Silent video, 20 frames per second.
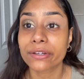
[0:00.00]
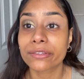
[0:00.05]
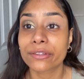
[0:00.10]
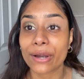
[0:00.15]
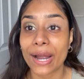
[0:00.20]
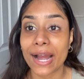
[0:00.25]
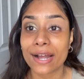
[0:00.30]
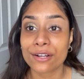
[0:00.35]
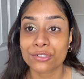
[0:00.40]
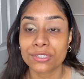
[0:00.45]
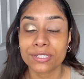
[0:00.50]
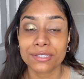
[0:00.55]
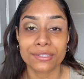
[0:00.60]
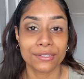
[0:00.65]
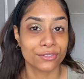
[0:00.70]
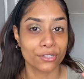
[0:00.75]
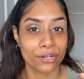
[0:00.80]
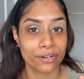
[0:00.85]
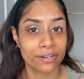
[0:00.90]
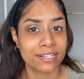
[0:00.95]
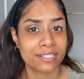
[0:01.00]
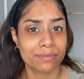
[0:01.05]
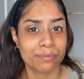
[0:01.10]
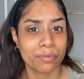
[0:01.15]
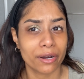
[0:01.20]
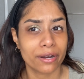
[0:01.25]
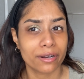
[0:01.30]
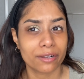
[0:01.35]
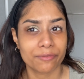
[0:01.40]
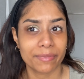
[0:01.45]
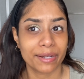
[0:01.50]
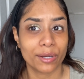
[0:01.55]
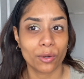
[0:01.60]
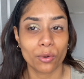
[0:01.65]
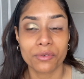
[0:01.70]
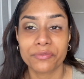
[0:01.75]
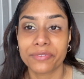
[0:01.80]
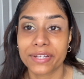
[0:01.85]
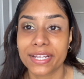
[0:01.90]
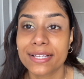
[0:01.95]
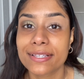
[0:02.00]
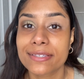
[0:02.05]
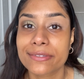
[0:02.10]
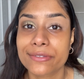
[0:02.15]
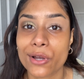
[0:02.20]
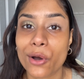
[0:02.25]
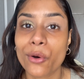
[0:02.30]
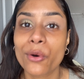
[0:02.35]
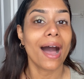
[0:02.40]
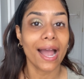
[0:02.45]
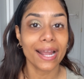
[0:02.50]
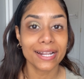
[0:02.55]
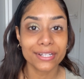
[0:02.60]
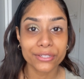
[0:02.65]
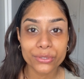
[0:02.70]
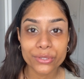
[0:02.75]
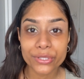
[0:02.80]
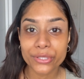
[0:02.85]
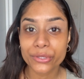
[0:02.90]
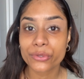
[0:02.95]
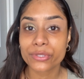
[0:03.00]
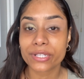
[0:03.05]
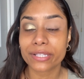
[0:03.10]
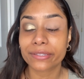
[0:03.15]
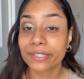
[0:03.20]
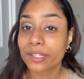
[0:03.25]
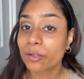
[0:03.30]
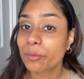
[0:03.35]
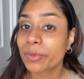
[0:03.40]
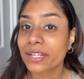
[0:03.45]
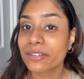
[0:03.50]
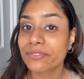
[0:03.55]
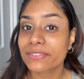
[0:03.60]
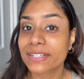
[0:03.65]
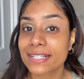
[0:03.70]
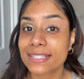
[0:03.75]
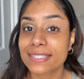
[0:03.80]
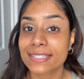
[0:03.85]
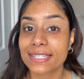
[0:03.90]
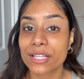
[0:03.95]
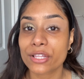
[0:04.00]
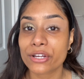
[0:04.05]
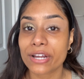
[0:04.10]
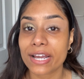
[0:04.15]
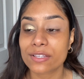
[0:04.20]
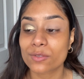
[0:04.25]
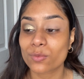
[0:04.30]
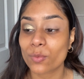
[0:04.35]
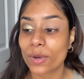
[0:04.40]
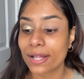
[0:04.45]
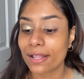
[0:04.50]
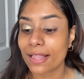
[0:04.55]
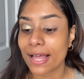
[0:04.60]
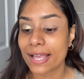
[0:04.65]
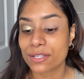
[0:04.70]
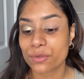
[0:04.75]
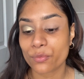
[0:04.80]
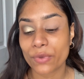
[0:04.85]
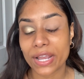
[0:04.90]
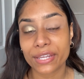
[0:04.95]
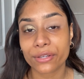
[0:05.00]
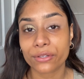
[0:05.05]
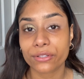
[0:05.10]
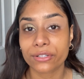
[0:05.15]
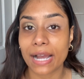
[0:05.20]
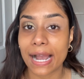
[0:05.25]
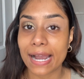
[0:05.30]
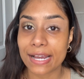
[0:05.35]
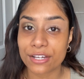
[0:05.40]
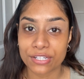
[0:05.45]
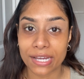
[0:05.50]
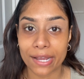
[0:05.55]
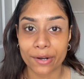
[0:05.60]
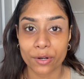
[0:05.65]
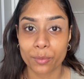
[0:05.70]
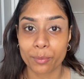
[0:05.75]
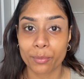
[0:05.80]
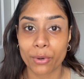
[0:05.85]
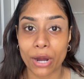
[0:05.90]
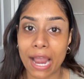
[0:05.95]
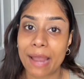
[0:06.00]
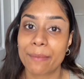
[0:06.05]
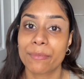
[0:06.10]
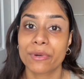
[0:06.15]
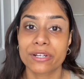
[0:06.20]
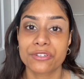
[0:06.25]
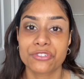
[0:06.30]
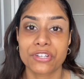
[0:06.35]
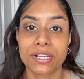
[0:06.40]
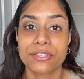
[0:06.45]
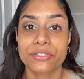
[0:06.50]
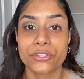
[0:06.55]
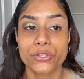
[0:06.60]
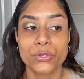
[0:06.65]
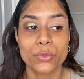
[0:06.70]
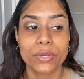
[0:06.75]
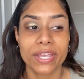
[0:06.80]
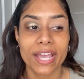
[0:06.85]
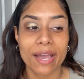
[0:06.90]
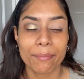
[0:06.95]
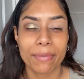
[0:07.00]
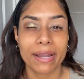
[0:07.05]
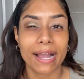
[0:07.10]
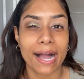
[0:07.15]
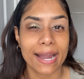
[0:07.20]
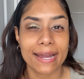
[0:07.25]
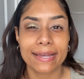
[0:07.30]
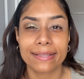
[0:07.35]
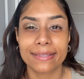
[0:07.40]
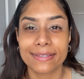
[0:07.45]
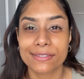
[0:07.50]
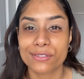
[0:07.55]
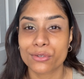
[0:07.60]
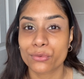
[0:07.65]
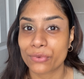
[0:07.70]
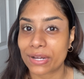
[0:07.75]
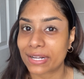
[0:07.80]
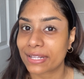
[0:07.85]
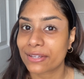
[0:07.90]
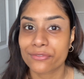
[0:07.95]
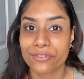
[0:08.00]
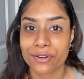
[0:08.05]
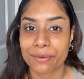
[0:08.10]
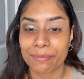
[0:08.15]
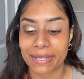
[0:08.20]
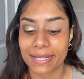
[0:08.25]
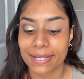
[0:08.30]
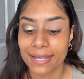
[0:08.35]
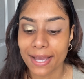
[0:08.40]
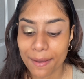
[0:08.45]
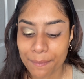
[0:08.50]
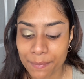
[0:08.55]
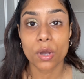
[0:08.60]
They're actually the darkest part of my whole face. So I do use a little bit of concealer as well as regular eyeshadow primer just to get my eyelids ready for makeup.